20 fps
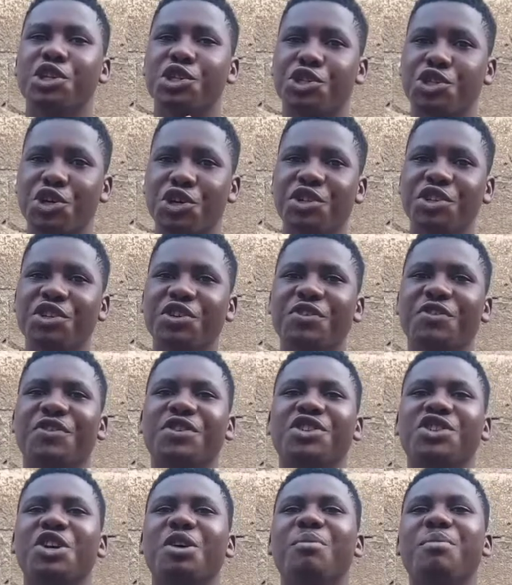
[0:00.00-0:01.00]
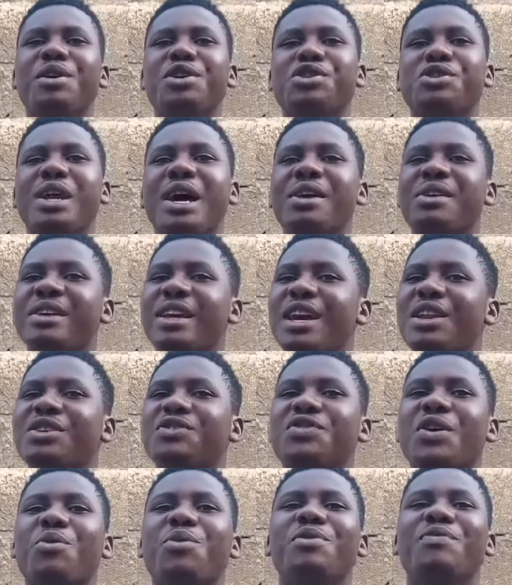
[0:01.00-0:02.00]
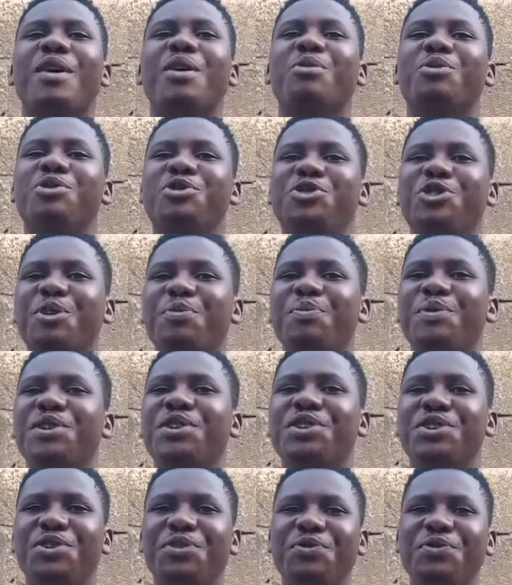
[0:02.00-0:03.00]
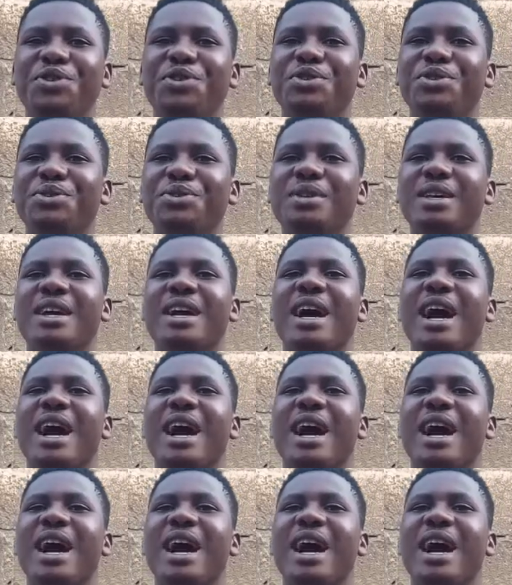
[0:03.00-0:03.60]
turn on the notification bell so that you get notified whenever we drop a new videos,